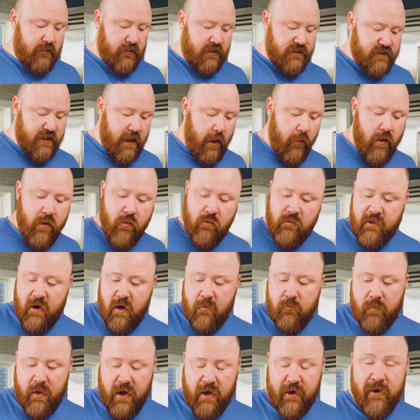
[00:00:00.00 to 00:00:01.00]
let's go in with our
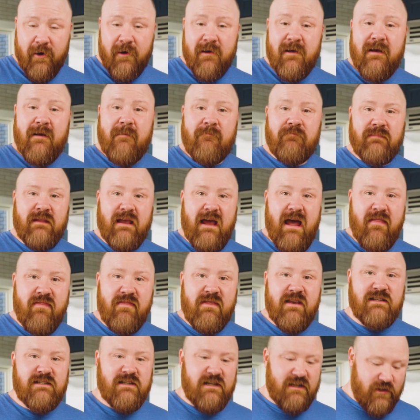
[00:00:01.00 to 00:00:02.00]
butter. And
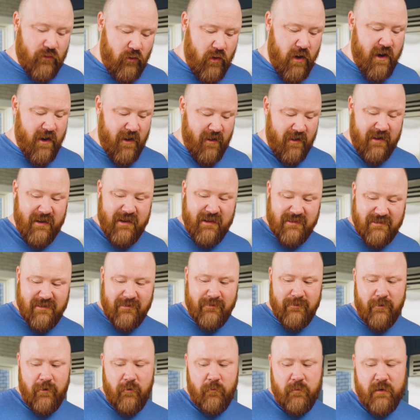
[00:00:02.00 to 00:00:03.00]
this is where it gets a
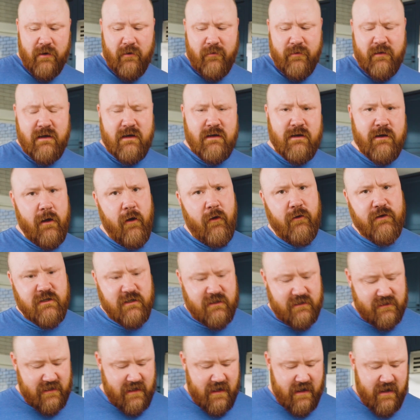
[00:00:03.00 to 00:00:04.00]
little bit on the
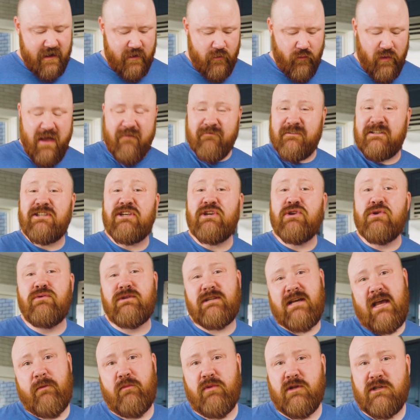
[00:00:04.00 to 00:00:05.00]
indulgent side here. We have 2
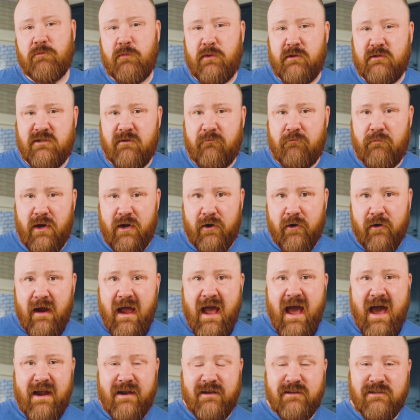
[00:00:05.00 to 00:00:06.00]
tablespoons of butter
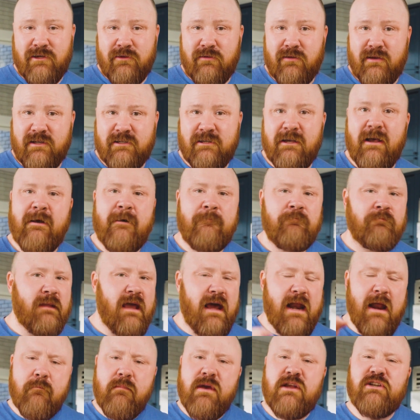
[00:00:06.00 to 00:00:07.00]
added to this.
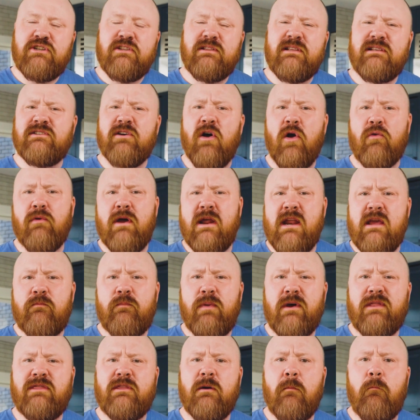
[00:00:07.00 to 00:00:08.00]
And I mentioned this already,
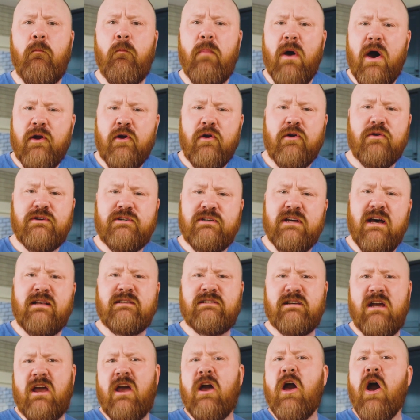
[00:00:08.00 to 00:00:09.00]
but the butter does
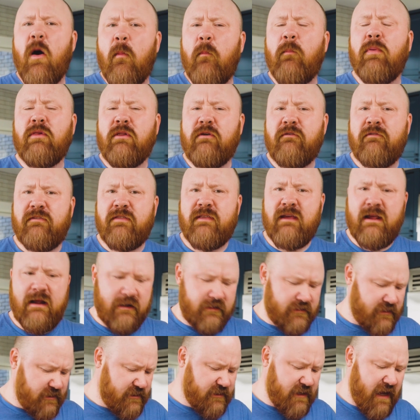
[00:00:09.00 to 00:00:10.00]
a couple of
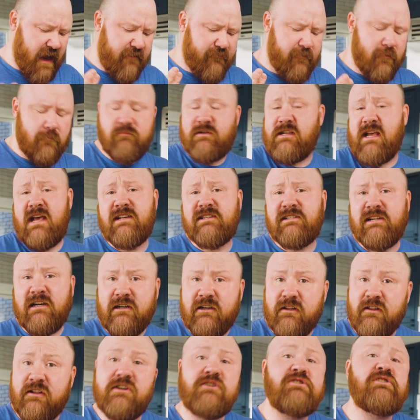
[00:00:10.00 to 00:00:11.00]
things. Aside from tasting
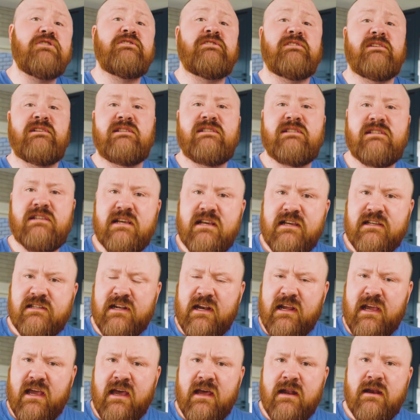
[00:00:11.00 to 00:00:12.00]
delicious and
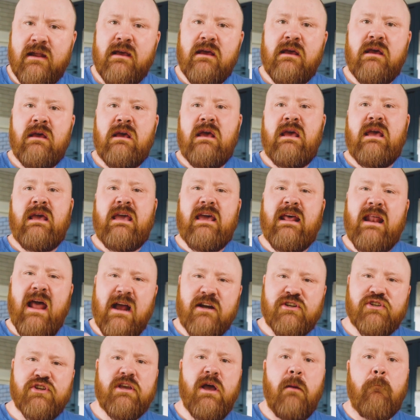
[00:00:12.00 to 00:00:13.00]
seasoning it, it
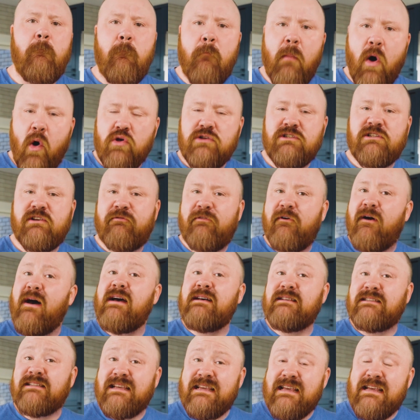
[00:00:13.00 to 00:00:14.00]
actually
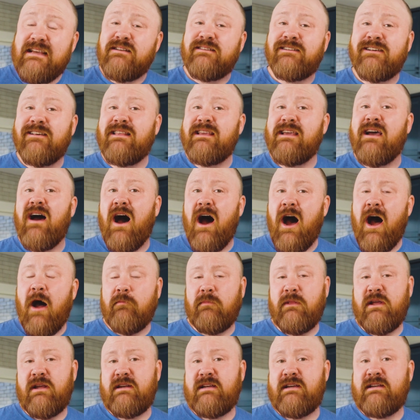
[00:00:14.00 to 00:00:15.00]
emulsifies into the
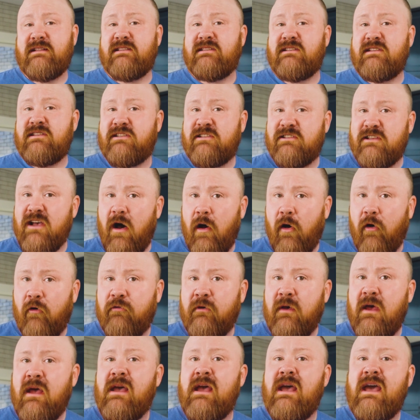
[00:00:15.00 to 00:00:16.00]
omelet itself,
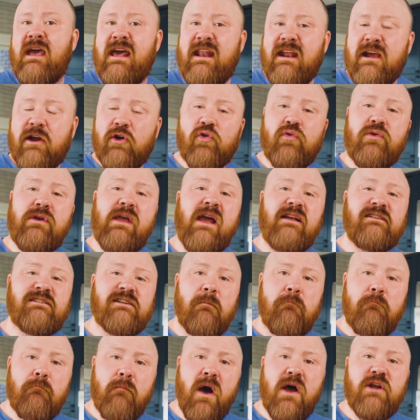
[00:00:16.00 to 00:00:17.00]
and it creates a
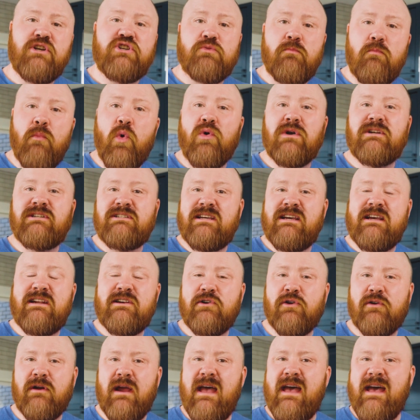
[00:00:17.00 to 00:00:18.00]
much more
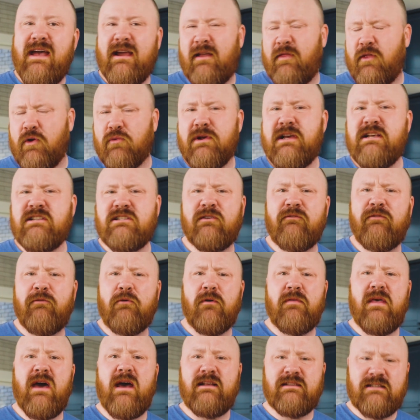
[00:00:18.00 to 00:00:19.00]
tender egg. And the reason
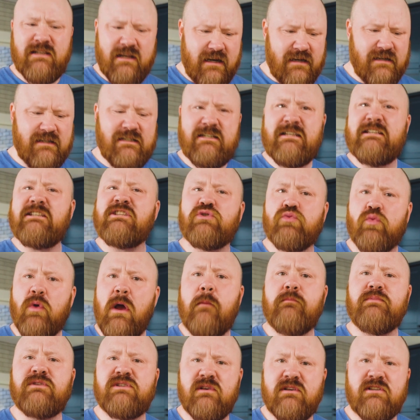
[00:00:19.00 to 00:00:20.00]
for that is that it
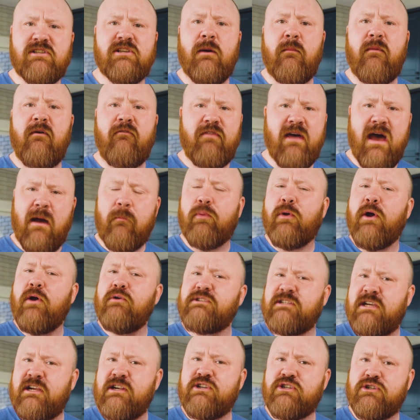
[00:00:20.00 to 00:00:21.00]
disrupts some of that
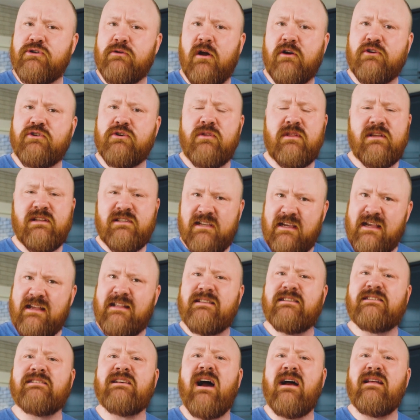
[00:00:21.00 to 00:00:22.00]
protein structure that's
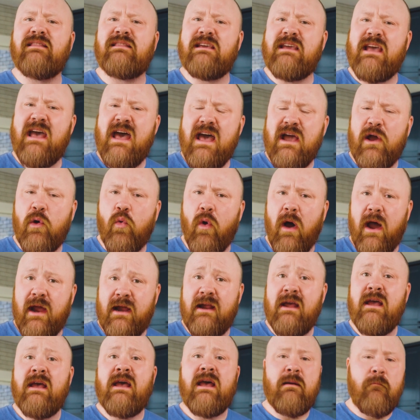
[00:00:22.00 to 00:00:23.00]
inside the egg white,
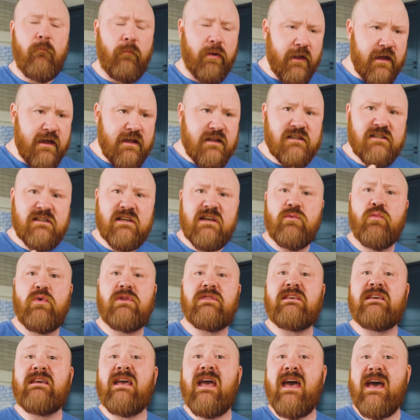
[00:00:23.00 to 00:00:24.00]
blends in with
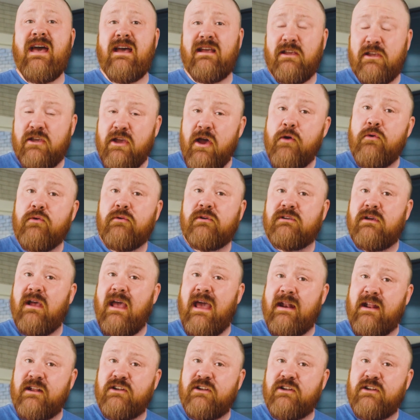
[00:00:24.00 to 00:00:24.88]
the egg yolk, and